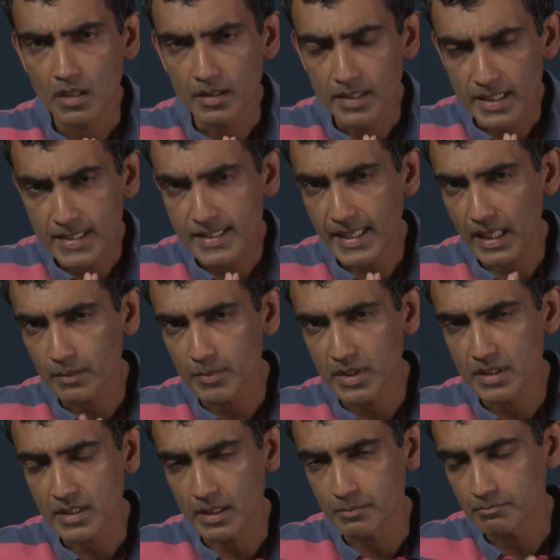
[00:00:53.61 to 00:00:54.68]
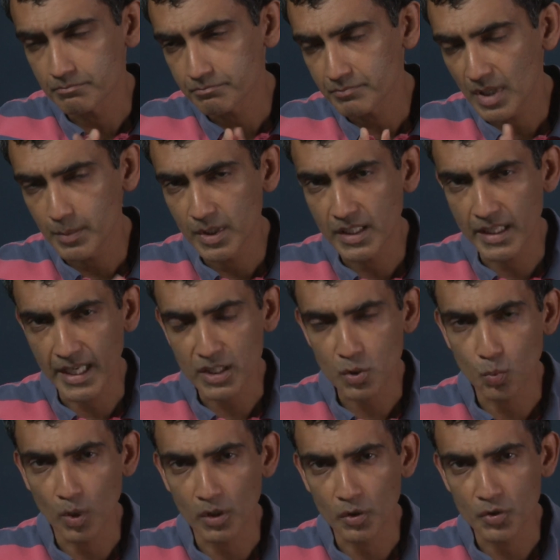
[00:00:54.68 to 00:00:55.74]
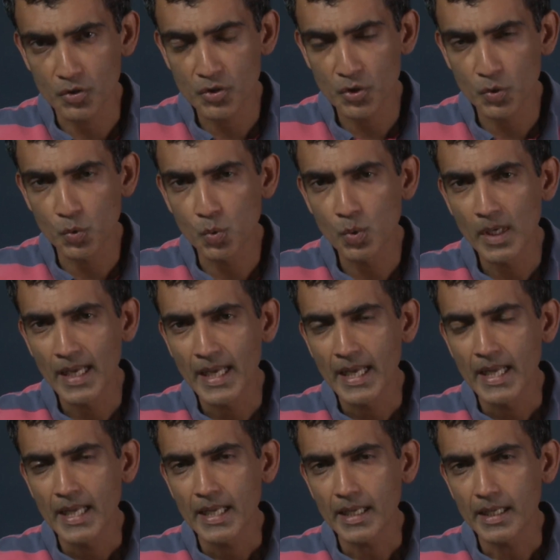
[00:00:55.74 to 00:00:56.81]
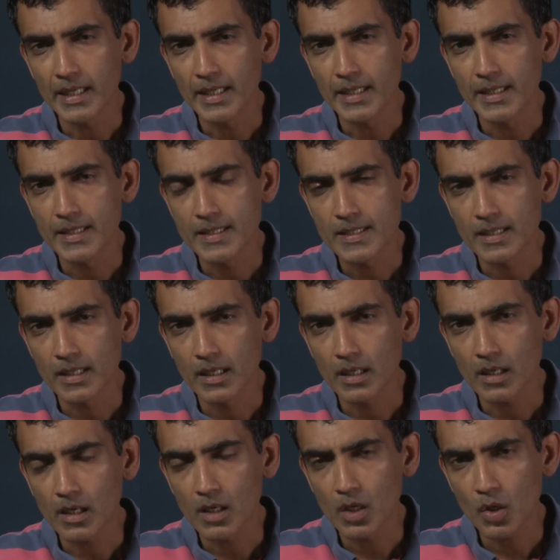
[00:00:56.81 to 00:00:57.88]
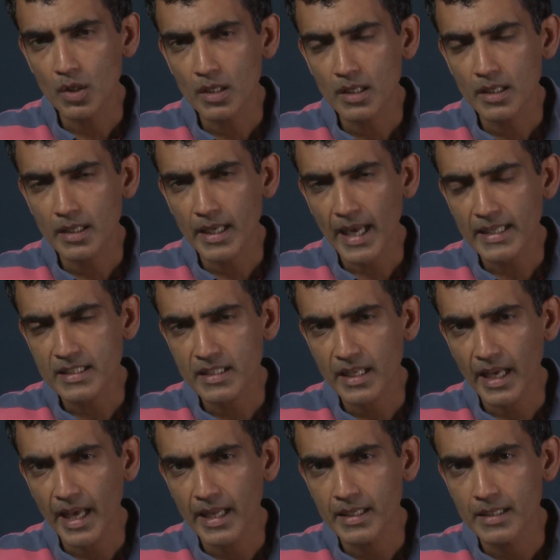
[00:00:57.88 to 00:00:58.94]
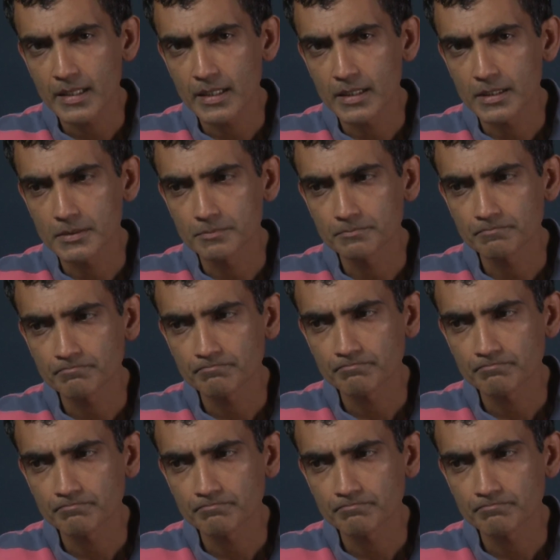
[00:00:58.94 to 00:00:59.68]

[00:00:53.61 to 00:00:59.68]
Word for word: this segment and maybe the next one or two is uh, look at an um,